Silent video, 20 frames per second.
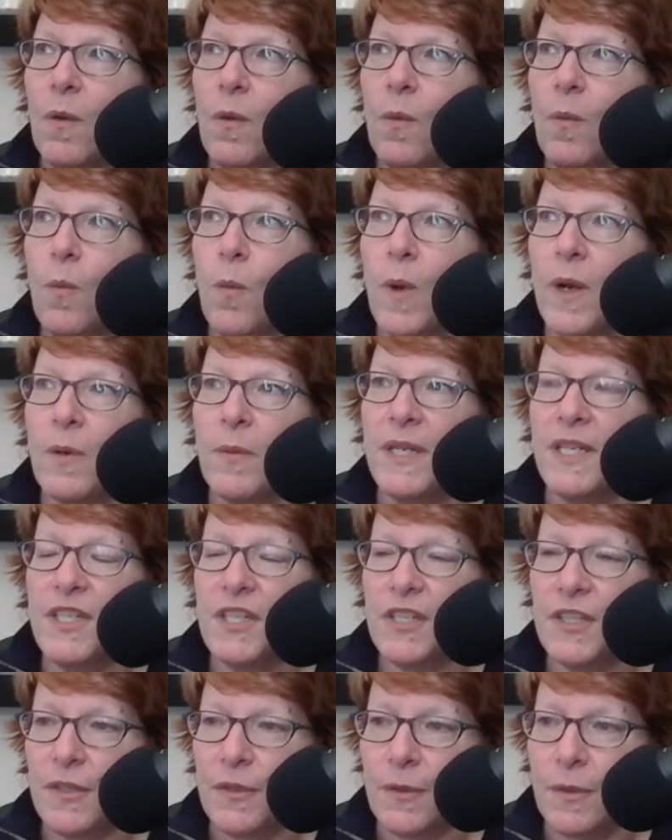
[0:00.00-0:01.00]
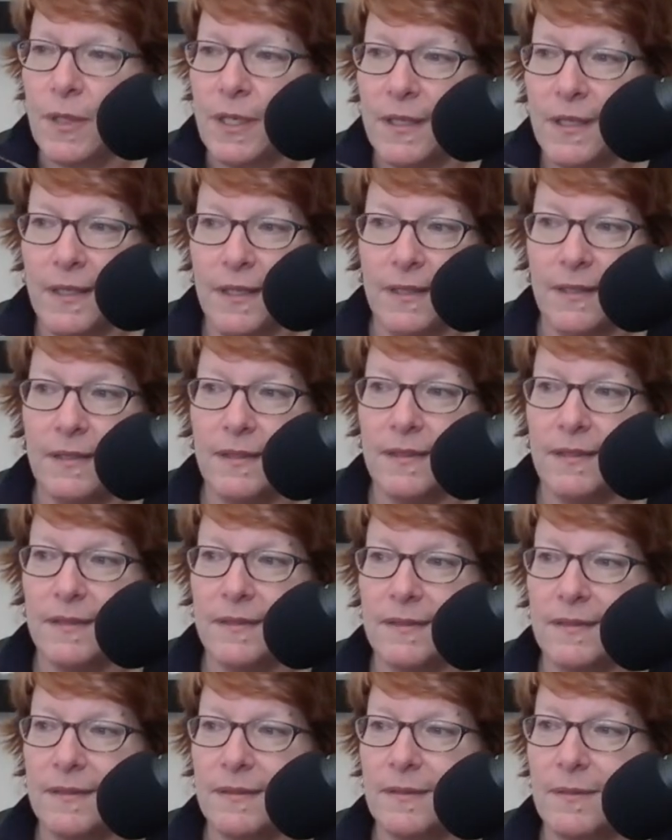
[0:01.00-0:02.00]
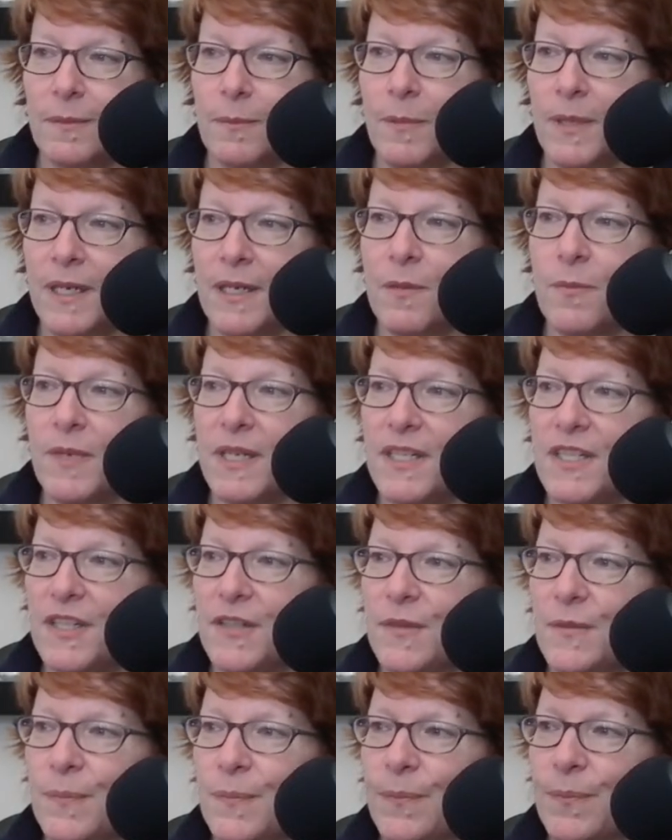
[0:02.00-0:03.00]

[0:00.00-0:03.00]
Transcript: what do we do? What can we do?